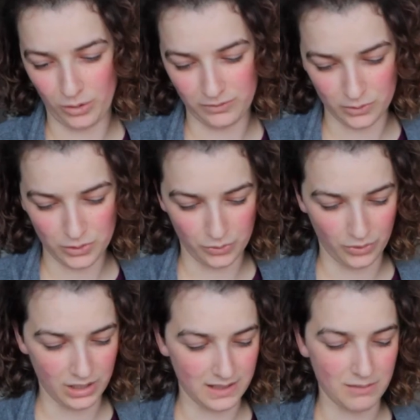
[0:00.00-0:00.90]
of her
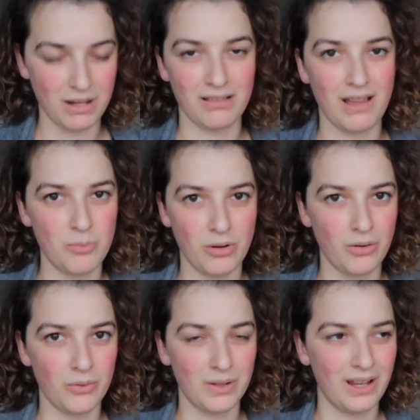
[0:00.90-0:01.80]
stories, and my library
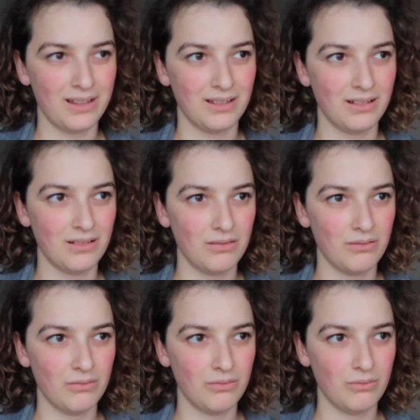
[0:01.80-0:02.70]
only had like
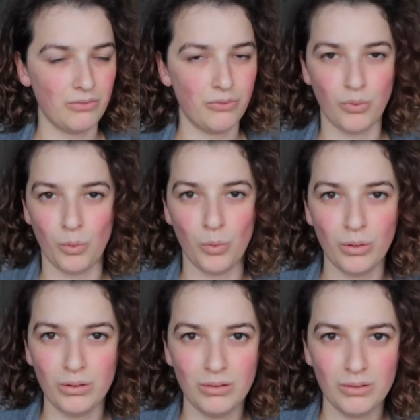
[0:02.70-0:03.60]

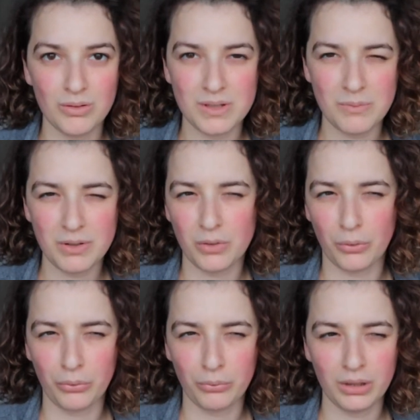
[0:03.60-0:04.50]
4 or something, or
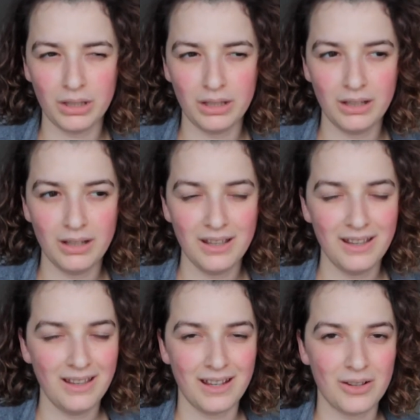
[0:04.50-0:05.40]
3,
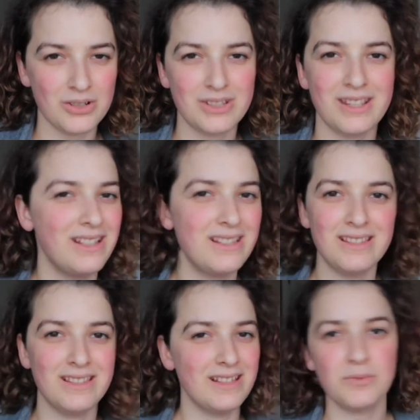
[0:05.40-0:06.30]
and I was just like,
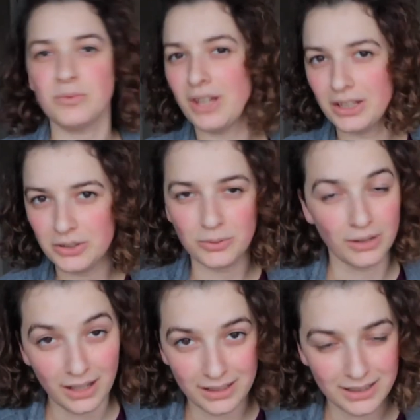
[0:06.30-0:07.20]
this will not do.
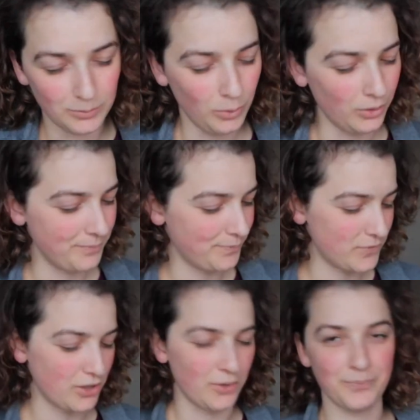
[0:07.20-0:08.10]
I need more.
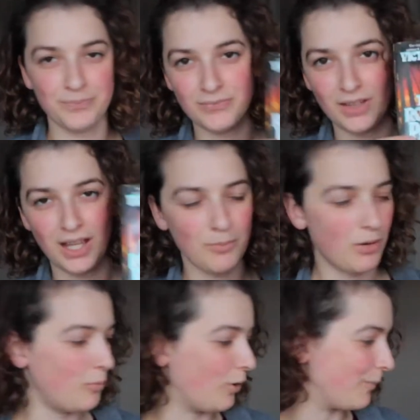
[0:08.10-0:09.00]
So I
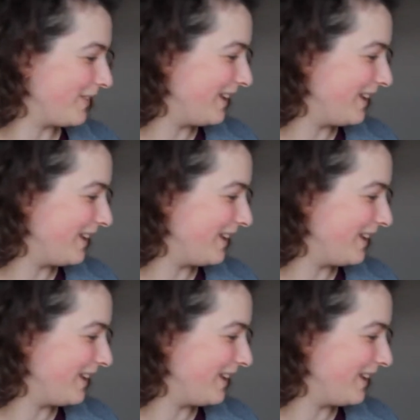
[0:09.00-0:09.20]
bought more.